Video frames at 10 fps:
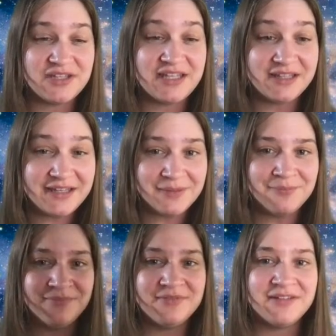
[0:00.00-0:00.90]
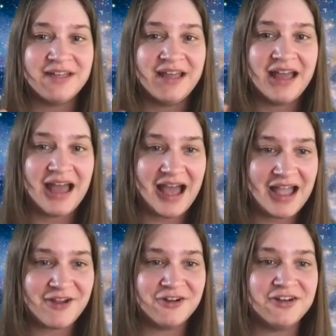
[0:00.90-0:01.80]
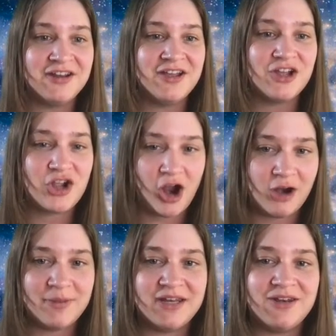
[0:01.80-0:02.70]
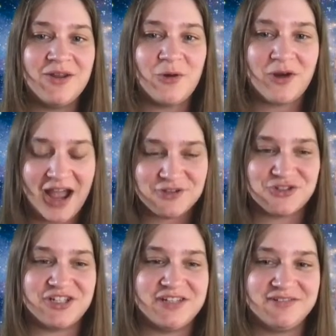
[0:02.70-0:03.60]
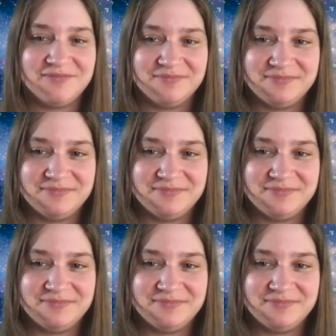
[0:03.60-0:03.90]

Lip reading: helium, iron, carbon, or hydrogen.